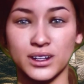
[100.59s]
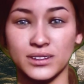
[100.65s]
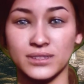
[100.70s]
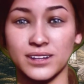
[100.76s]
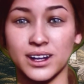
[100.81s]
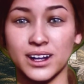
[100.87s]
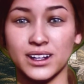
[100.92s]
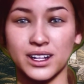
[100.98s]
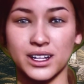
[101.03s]

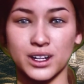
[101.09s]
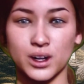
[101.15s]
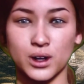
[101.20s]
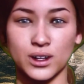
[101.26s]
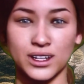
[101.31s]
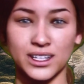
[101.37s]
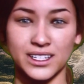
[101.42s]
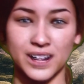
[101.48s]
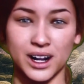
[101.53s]
in the
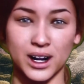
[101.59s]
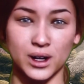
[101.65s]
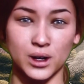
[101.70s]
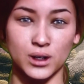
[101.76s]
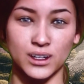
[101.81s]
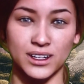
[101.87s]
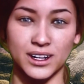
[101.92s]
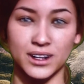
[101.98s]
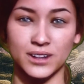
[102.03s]
northeast
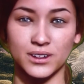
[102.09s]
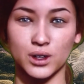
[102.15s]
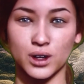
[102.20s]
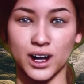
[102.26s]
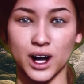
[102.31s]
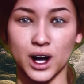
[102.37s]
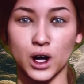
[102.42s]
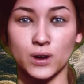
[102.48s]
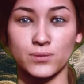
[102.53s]
corner of your
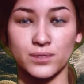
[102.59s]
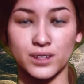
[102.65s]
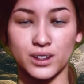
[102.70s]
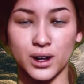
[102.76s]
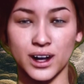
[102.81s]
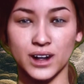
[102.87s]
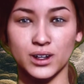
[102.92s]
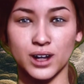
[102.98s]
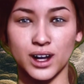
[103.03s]
home
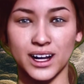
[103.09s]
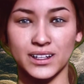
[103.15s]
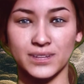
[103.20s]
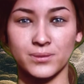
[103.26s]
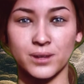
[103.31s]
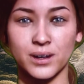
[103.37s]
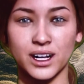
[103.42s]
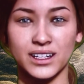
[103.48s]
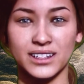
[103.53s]
to attract
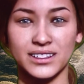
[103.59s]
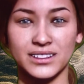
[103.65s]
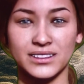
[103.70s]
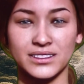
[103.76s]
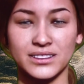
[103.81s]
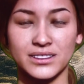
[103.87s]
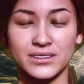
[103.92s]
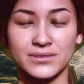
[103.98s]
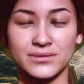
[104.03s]

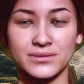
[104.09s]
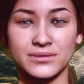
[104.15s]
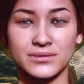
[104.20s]
abundance.